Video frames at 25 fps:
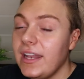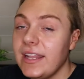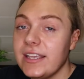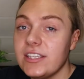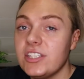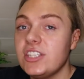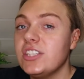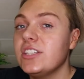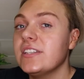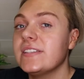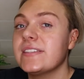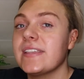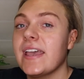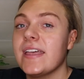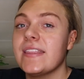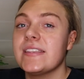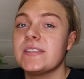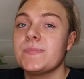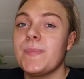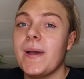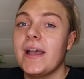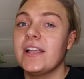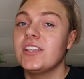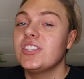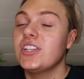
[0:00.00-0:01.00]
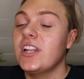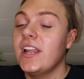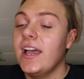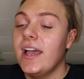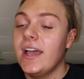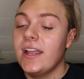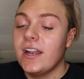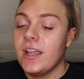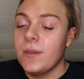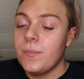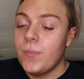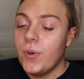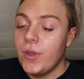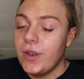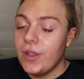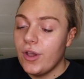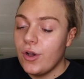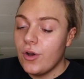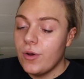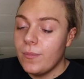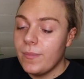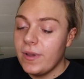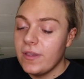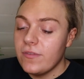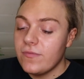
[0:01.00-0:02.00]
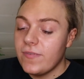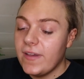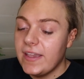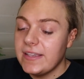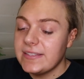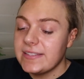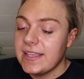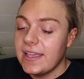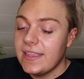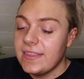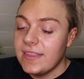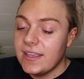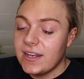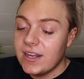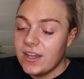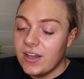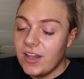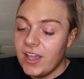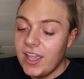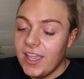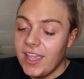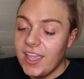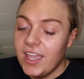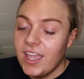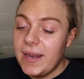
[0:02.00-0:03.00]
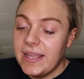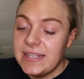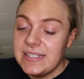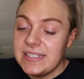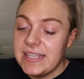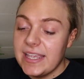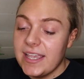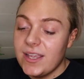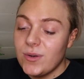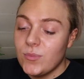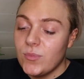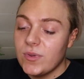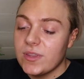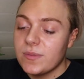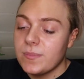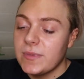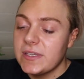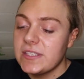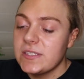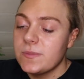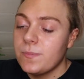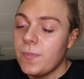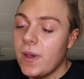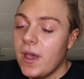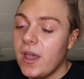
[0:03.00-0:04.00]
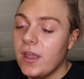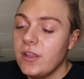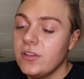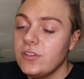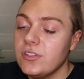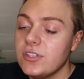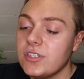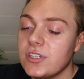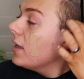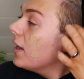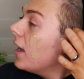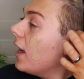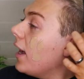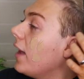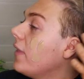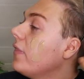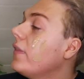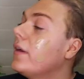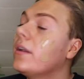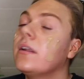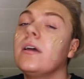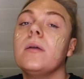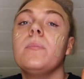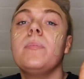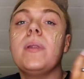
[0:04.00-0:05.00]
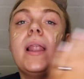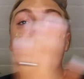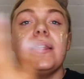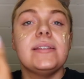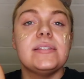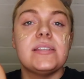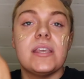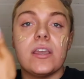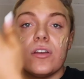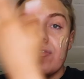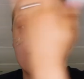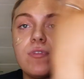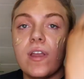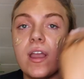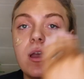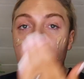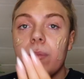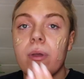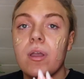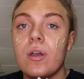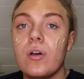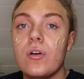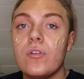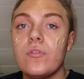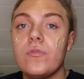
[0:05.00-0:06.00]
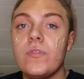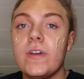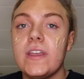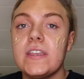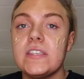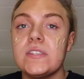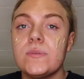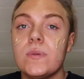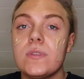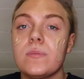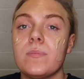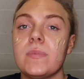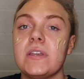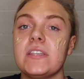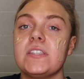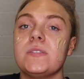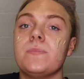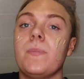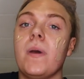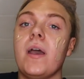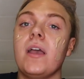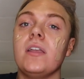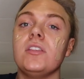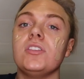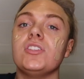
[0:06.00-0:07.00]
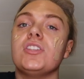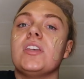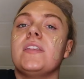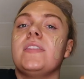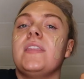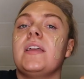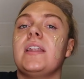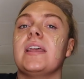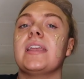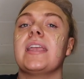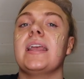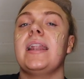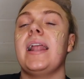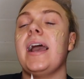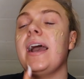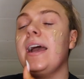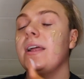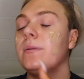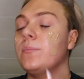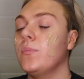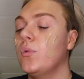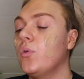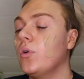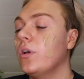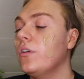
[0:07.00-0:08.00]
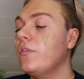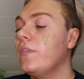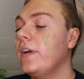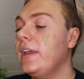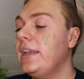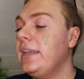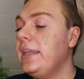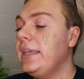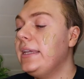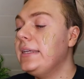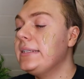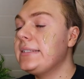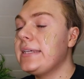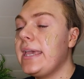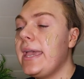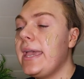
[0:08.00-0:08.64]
literally just get the spatula and I put it on my face and then I blend it in with my sponge. And then I blend it around my whole face with my sponge and then I can add more if I need